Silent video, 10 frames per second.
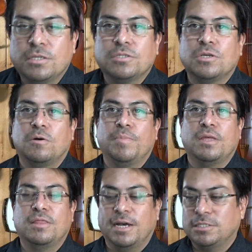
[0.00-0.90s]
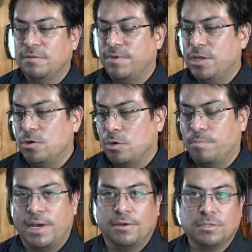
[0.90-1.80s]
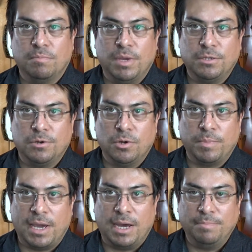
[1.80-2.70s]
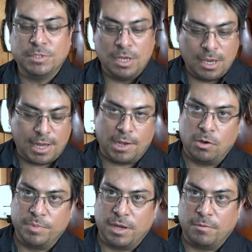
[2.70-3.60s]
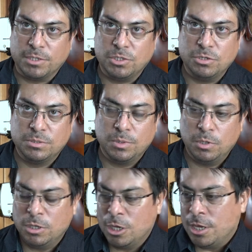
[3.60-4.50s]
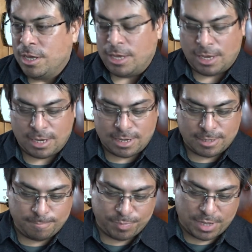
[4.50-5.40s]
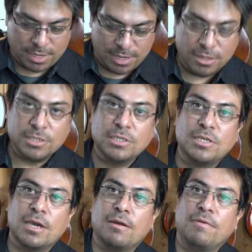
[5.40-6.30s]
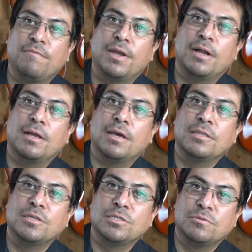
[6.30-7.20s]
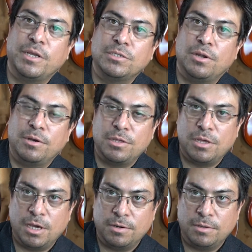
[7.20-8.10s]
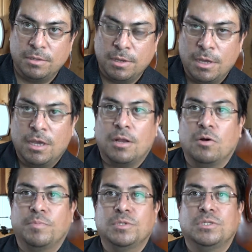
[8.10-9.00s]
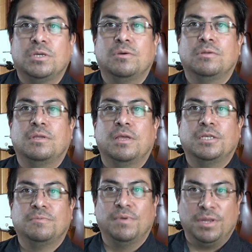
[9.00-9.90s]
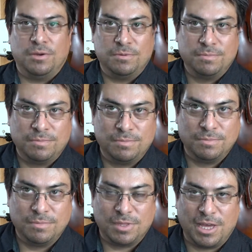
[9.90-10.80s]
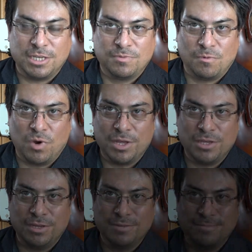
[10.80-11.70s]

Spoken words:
so that's the video about metronome apps. I hope that was useful. And again, this is Seca Rivera at the Strings Learning channel. Hope to see you on the next video. Thanks for watching.